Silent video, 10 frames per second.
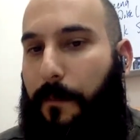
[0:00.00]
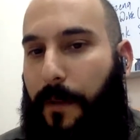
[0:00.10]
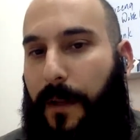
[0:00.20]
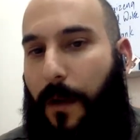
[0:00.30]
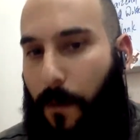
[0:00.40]

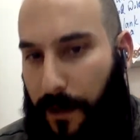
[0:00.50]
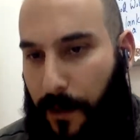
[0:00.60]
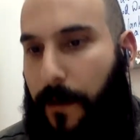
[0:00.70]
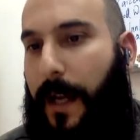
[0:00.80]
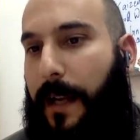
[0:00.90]
But there were
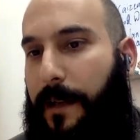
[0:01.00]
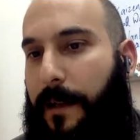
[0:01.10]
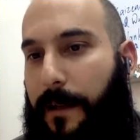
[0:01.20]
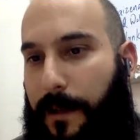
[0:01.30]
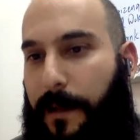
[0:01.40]
two
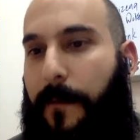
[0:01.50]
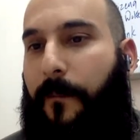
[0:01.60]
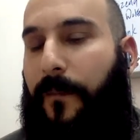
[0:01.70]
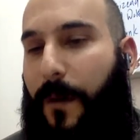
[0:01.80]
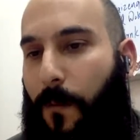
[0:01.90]
cases
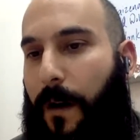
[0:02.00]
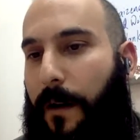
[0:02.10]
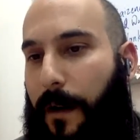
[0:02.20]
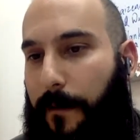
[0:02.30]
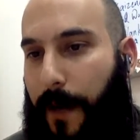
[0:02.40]

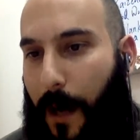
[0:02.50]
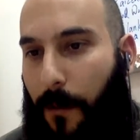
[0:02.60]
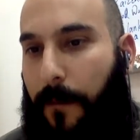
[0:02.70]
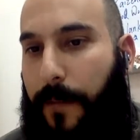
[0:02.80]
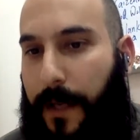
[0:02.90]
where a
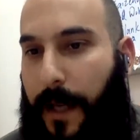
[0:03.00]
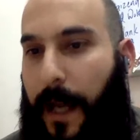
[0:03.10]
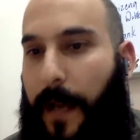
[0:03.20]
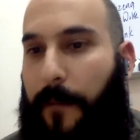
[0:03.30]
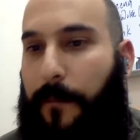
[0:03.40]
vowel
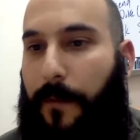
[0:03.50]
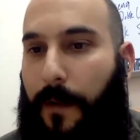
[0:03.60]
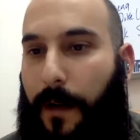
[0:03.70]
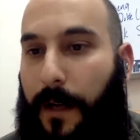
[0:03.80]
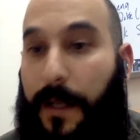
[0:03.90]
became
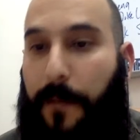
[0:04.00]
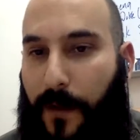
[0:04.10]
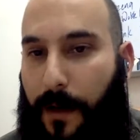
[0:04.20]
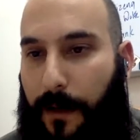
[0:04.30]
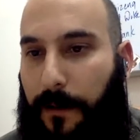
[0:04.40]
a
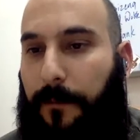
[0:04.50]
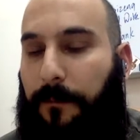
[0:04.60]
diphthong.